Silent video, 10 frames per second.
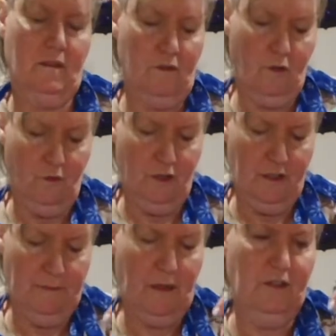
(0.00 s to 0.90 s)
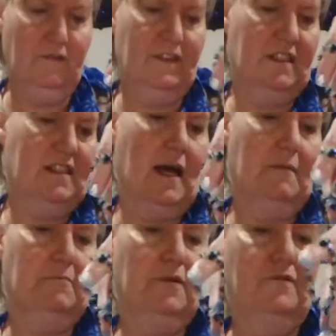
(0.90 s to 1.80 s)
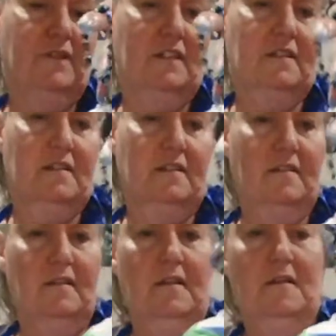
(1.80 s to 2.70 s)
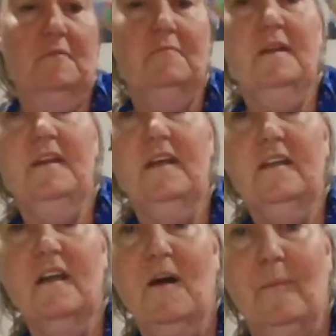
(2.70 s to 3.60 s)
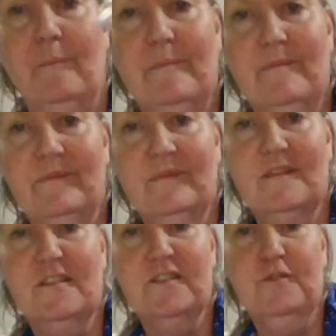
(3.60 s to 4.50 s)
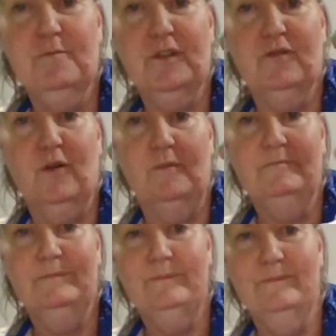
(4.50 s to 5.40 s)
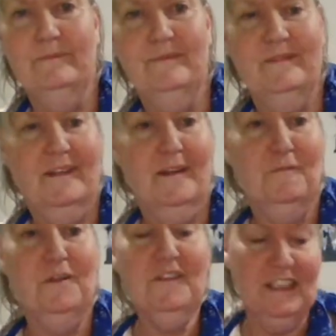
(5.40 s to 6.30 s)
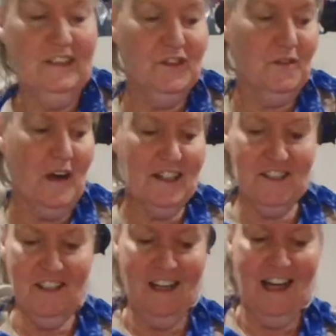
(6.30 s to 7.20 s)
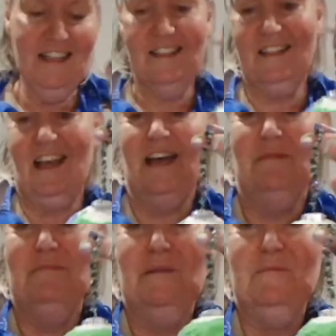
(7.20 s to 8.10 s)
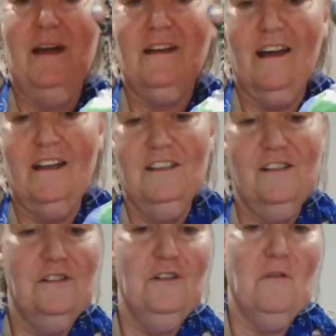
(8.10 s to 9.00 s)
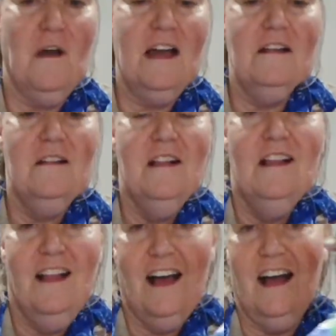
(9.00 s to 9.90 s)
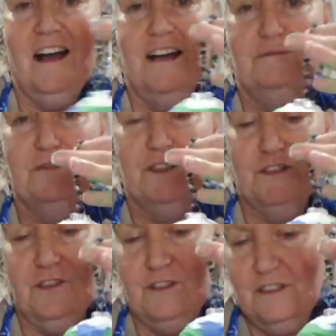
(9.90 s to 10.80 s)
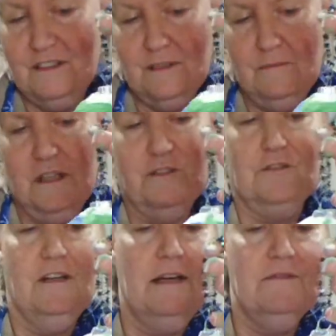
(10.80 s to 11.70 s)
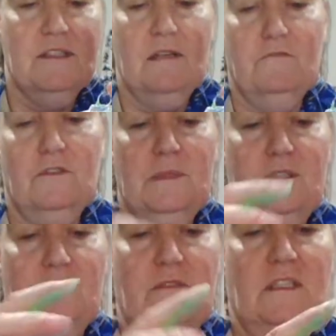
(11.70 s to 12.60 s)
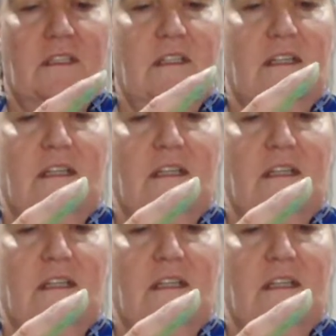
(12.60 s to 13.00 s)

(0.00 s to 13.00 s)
Don't worry about if it's not perfect. But there you go. Super cool. Well, thanks for watching, guys. I might be back on in a little while to show you some other crafts that we'll be doing,